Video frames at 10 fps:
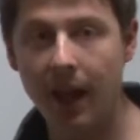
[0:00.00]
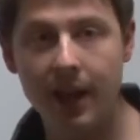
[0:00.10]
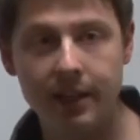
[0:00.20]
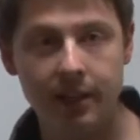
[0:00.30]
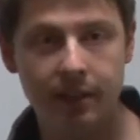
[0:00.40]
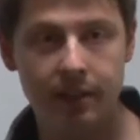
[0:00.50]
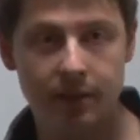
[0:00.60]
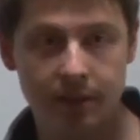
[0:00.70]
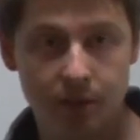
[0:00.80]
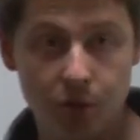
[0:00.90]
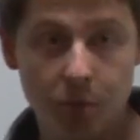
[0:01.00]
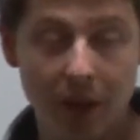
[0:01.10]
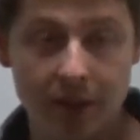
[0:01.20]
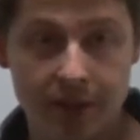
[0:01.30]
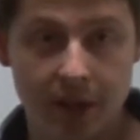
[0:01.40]
any two
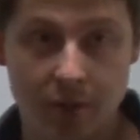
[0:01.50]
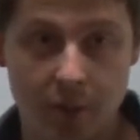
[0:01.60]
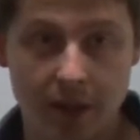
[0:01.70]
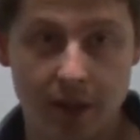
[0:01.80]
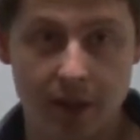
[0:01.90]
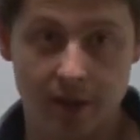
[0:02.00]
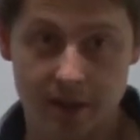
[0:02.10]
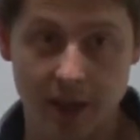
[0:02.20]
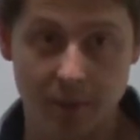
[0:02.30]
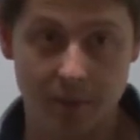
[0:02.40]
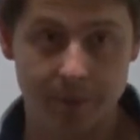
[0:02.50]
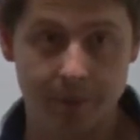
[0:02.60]
players can win this game.